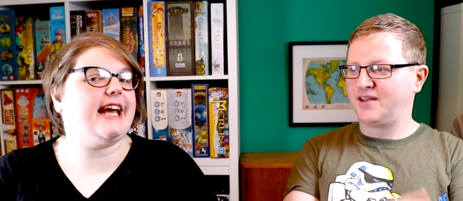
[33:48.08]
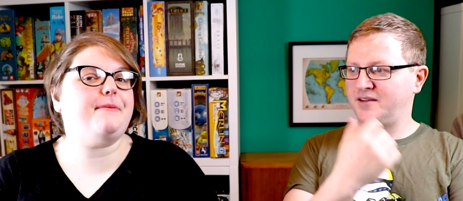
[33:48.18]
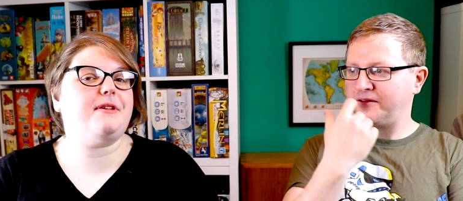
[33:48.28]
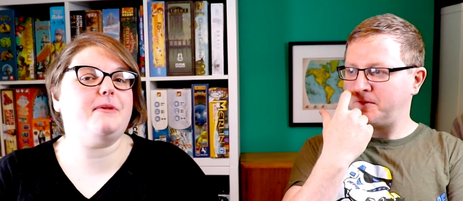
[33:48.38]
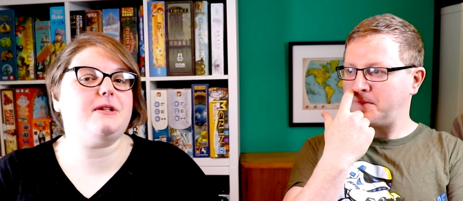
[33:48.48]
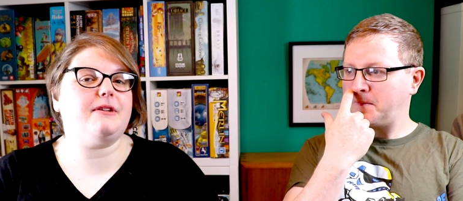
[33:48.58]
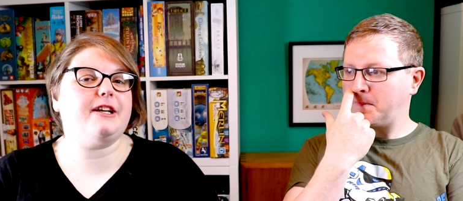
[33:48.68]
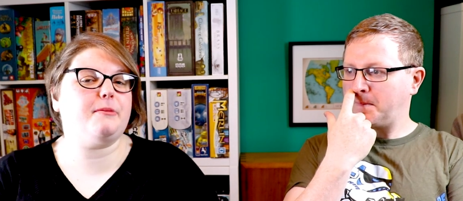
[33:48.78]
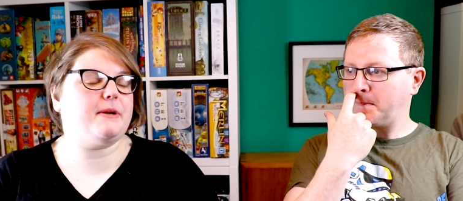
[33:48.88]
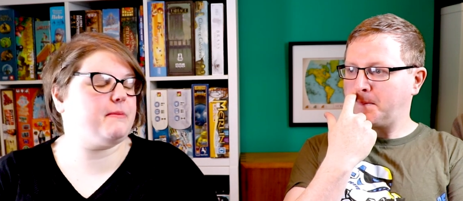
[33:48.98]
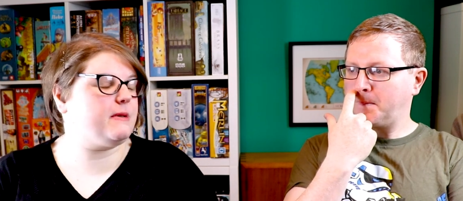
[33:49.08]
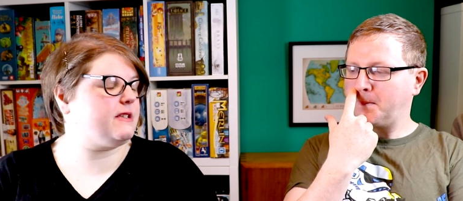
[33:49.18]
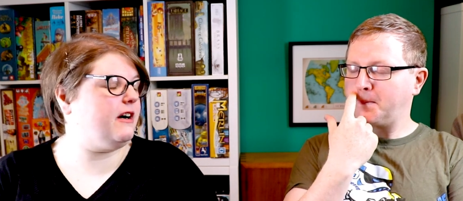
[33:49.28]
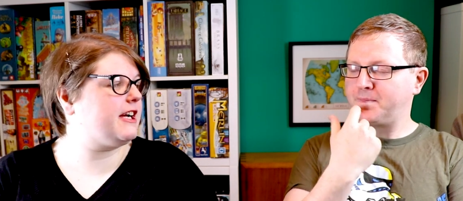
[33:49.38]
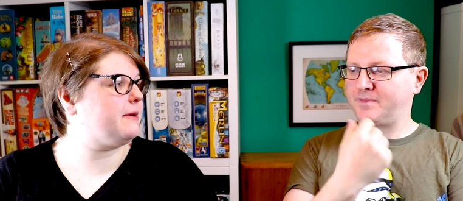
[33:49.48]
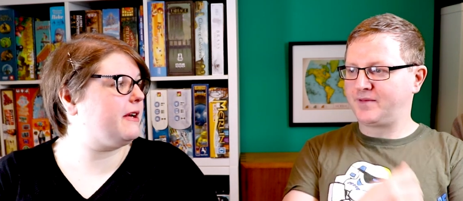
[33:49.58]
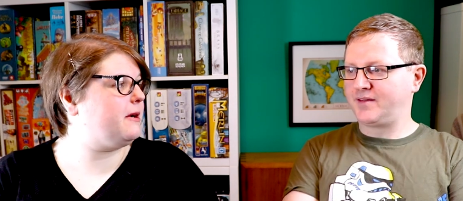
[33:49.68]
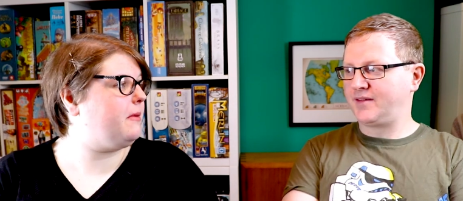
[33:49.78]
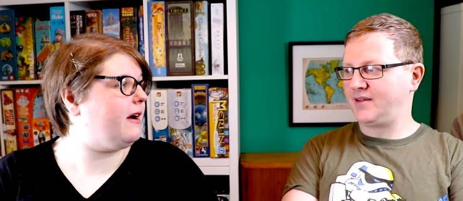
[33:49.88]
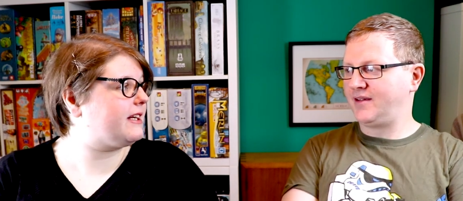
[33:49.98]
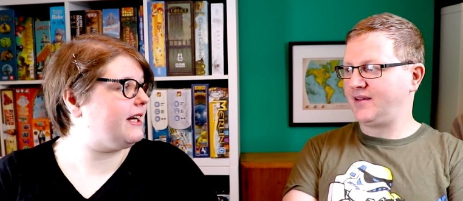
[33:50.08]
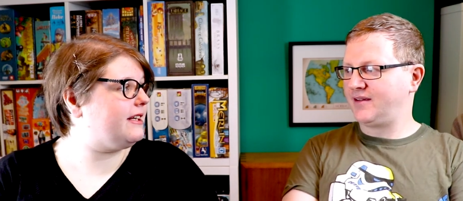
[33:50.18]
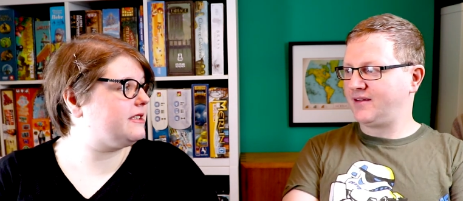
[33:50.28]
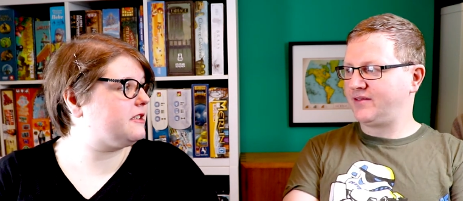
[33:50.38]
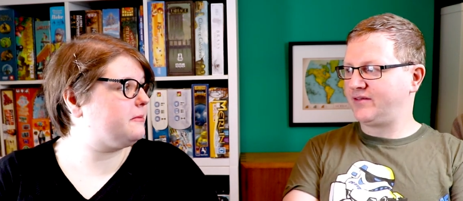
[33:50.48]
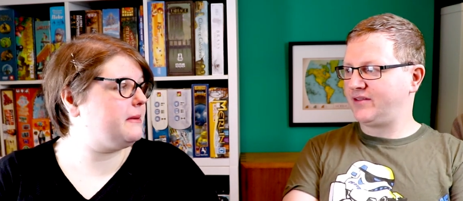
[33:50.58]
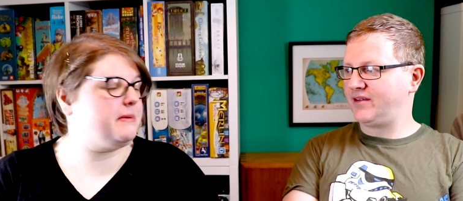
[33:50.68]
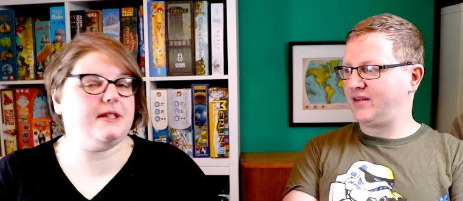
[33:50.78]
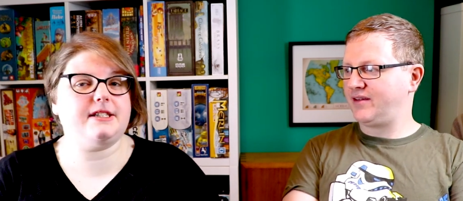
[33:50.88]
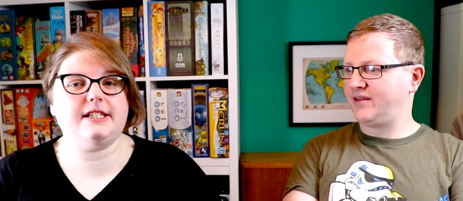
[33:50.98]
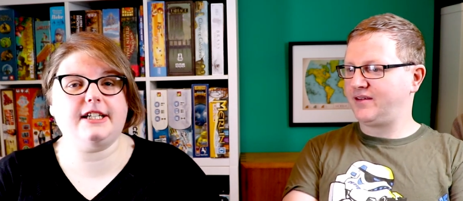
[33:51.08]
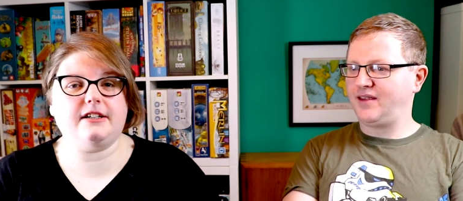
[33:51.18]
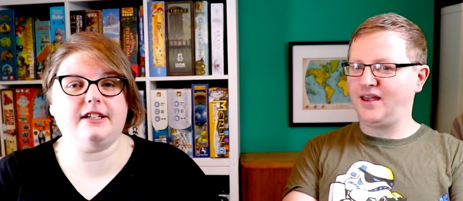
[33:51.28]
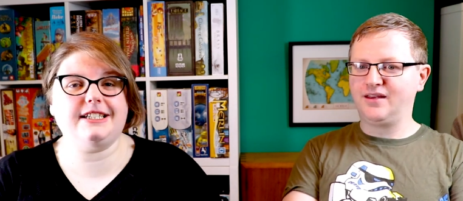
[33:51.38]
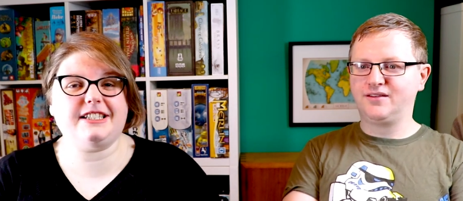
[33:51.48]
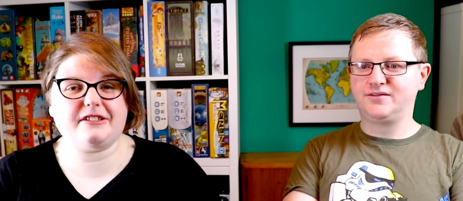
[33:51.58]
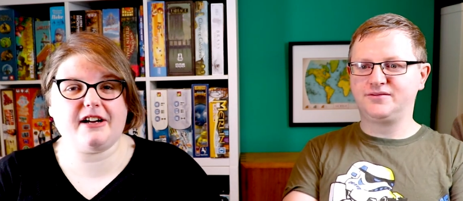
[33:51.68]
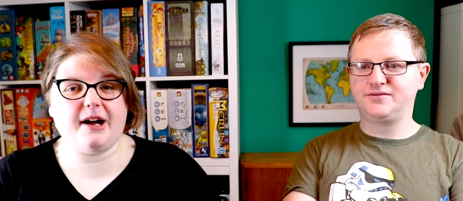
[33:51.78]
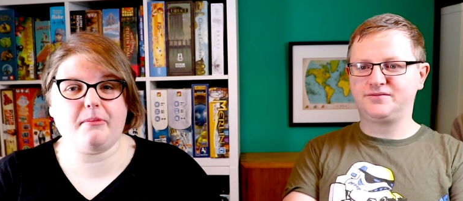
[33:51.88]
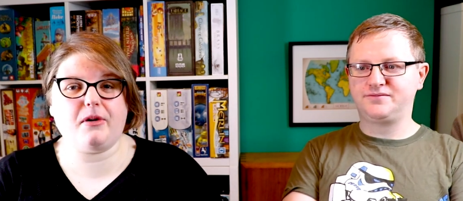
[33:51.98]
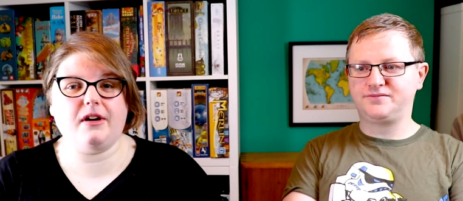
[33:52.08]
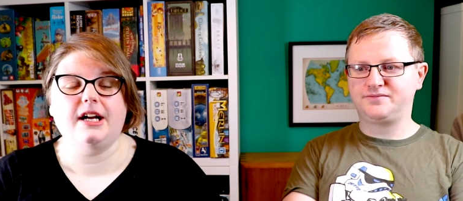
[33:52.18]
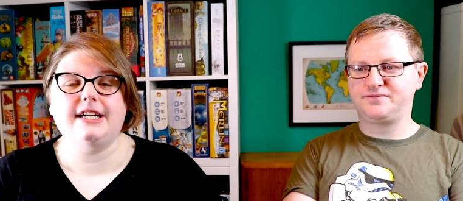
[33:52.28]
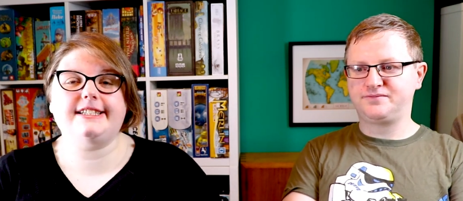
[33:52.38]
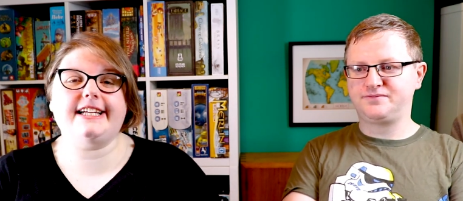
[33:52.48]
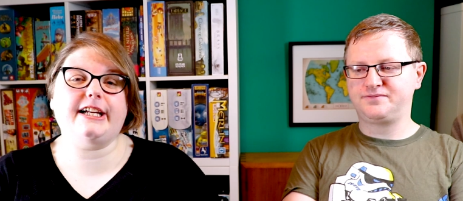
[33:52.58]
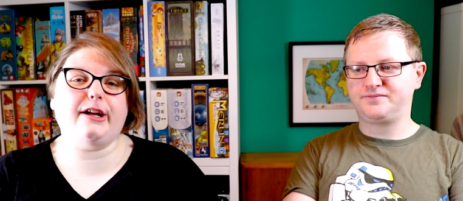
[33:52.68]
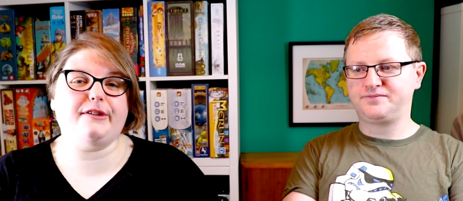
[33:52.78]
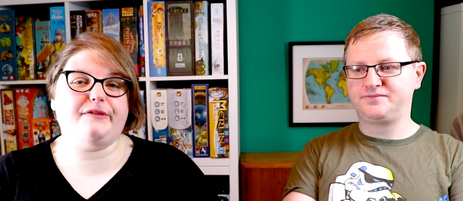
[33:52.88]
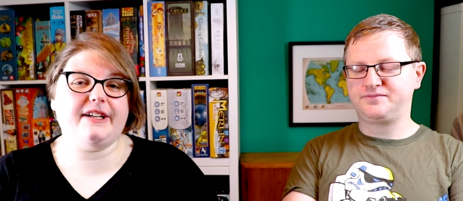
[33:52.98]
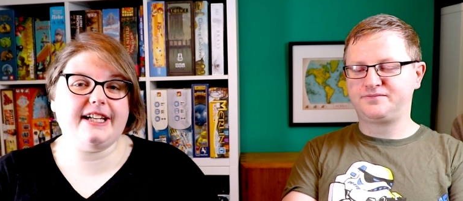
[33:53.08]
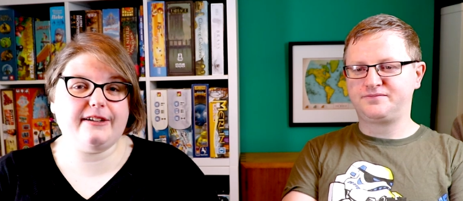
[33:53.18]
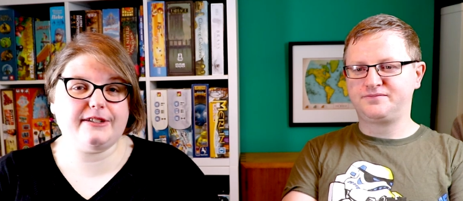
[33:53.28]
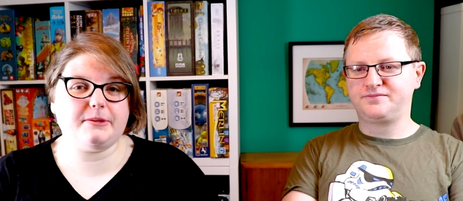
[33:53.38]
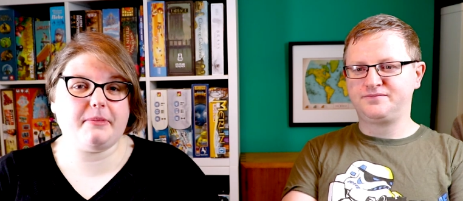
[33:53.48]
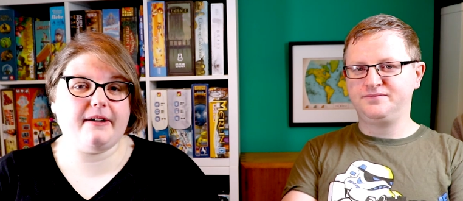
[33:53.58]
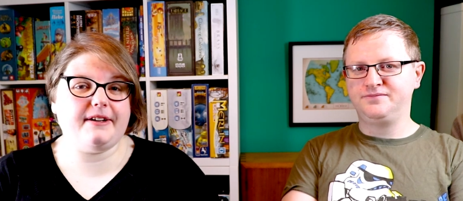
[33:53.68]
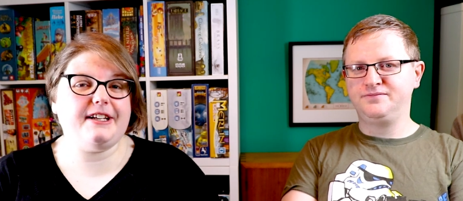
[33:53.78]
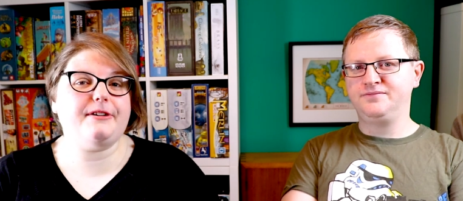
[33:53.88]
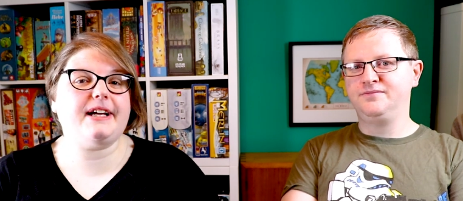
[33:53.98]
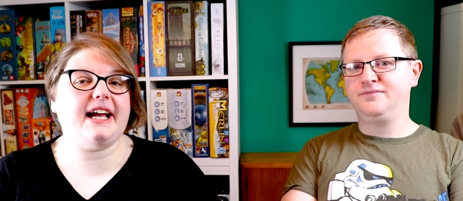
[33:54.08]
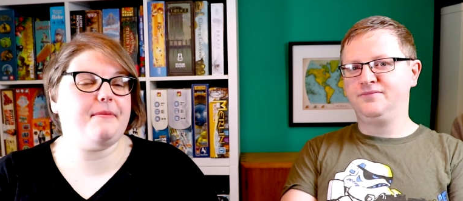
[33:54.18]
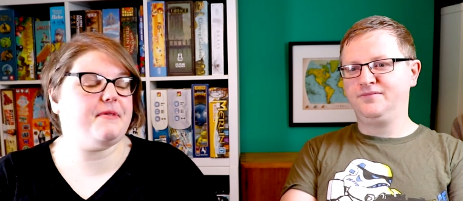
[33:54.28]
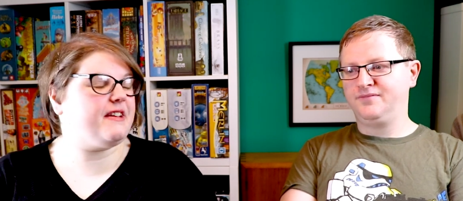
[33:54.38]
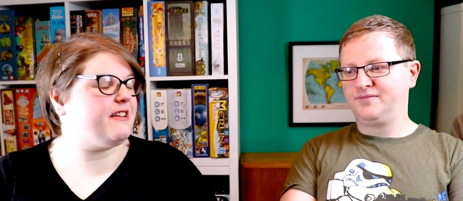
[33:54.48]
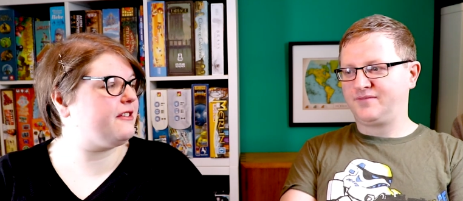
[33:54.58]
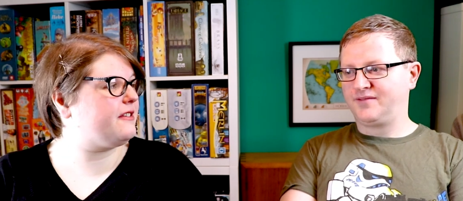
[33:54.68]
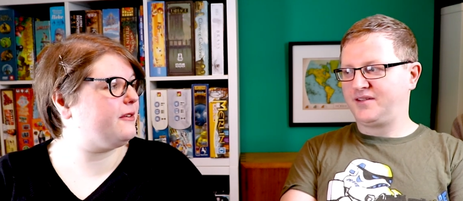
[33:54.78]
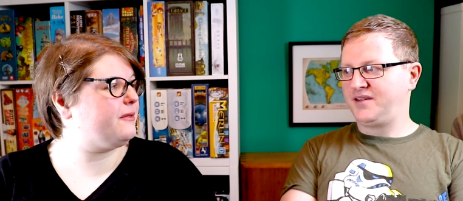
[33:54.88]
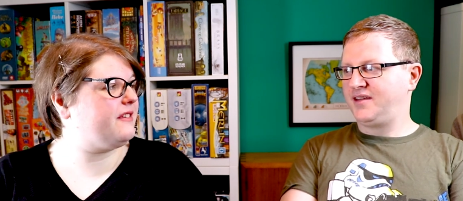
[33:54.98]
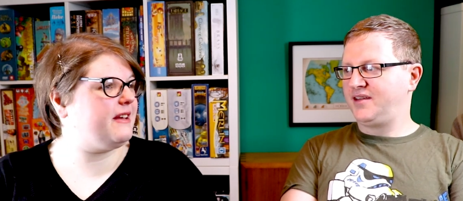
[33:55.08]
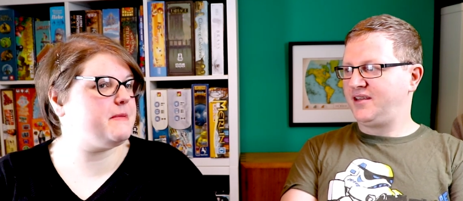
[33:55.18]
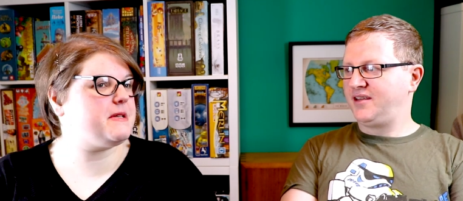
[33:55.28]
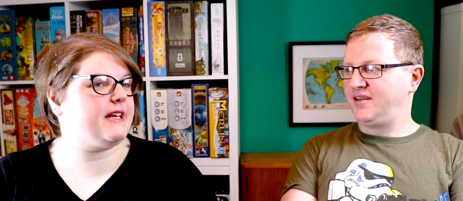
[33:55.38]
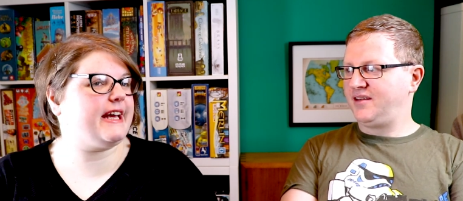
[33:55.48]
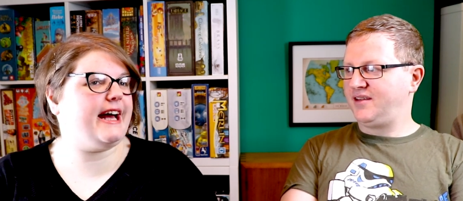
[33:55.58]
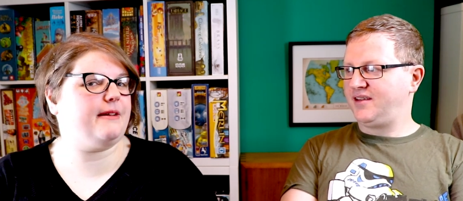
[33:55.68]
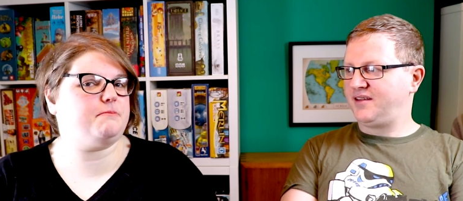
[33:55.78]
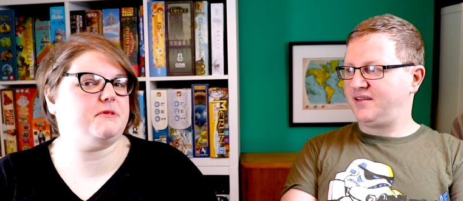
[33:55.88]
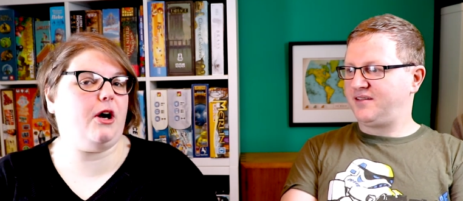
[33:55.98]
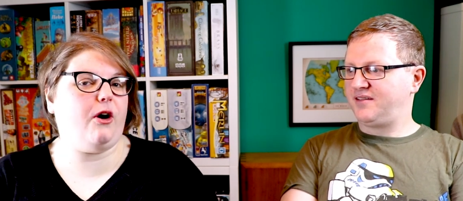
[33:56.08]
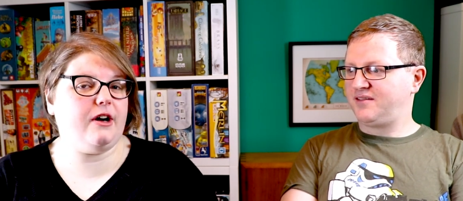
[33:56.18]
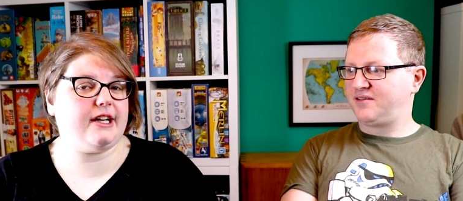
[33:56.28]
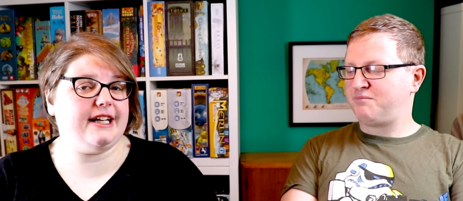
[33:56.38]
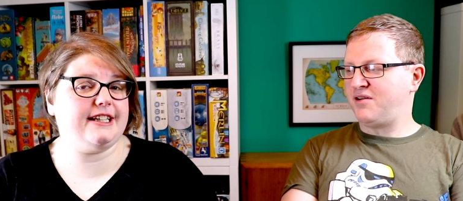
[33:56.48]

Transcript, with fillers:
Speaker 1: games that we don't hear people talking about on podcasts or maybe seeing on yeah. Instagram or seeing a lot of videos about, you know, games that just don't seem to get talk.